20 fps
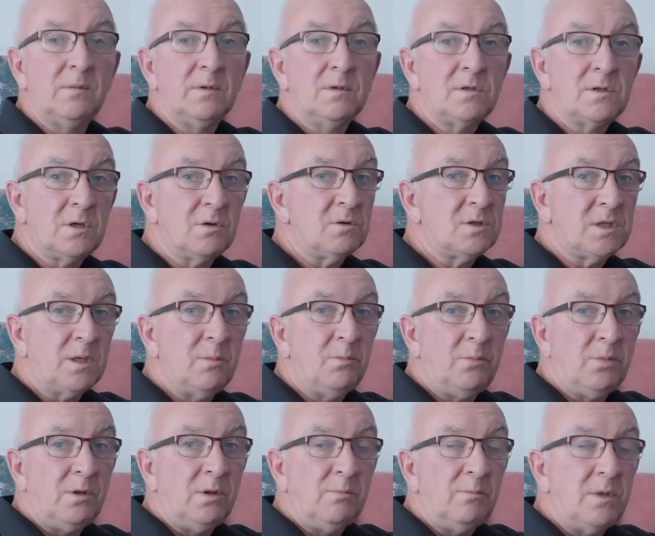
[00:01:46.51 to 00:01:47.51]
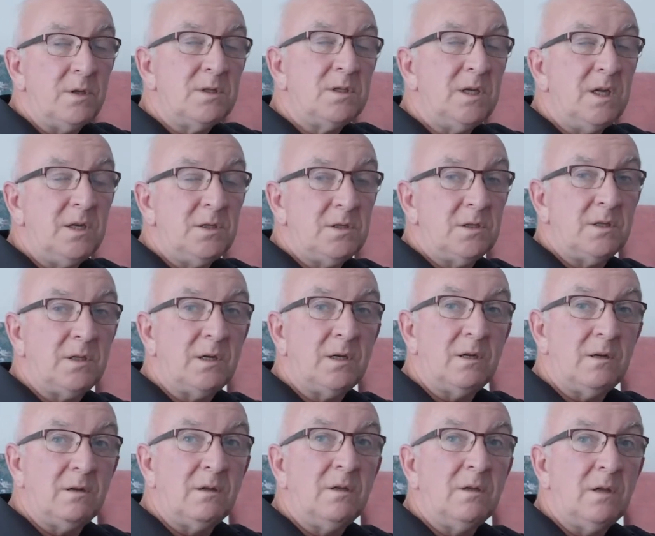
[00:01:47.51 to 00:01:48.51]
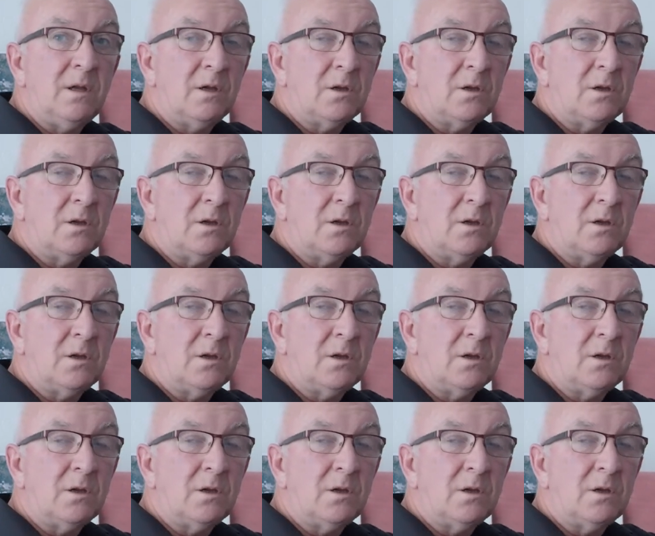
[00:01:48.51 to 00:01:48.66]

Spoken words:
So simple, much easier than a